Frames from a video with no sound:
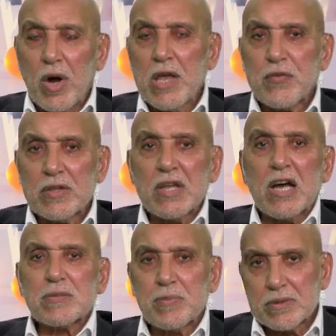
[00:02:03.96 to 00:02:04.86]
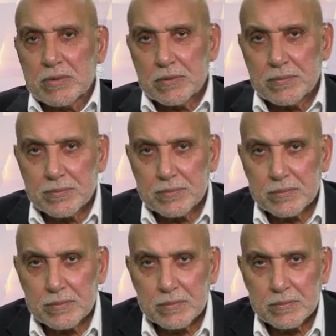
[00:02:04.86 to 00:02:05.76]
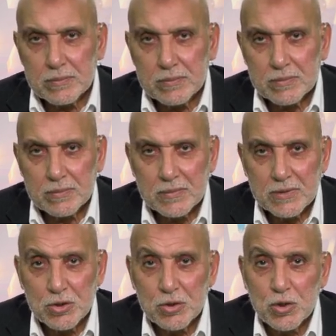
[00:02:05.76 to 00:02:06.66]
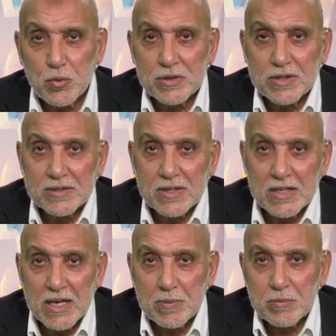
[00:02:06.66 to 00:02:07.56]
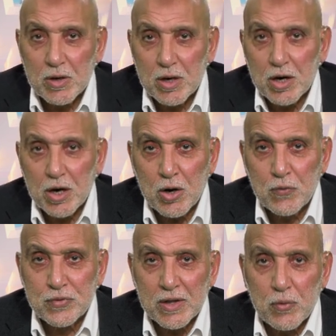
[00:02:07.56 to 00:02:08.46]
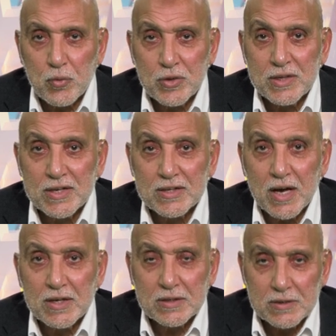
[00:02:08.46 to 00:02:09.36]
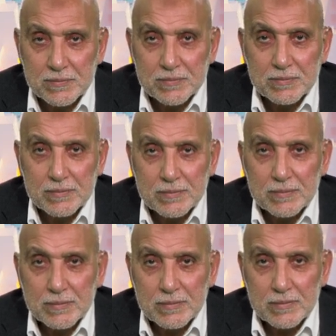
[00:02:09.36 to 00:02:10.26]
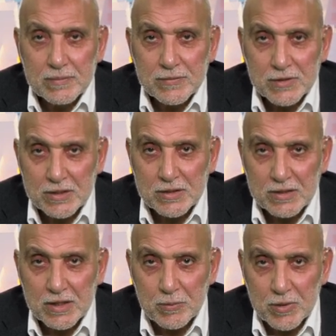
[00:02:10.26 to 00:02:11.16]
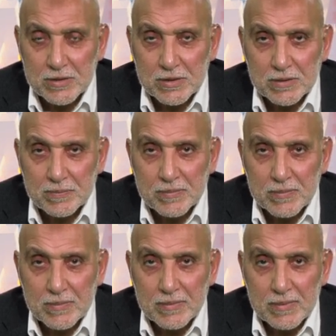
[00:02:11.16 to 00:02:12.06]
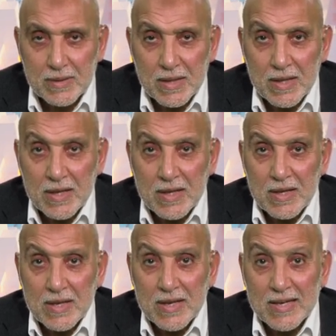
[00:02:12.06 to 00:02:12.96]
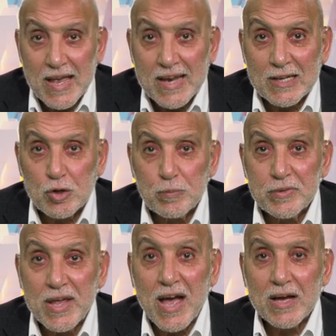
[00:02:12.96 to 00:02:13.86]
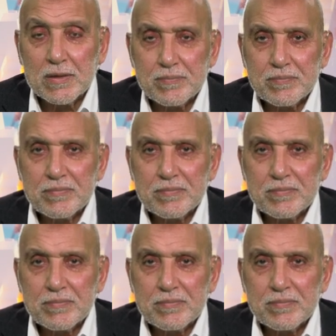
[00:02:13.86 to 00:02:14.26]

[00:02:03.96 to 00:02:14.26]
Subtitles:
wife and husband. You know what is the name of the wedding night, sisters and brothers? Laylatul Bina,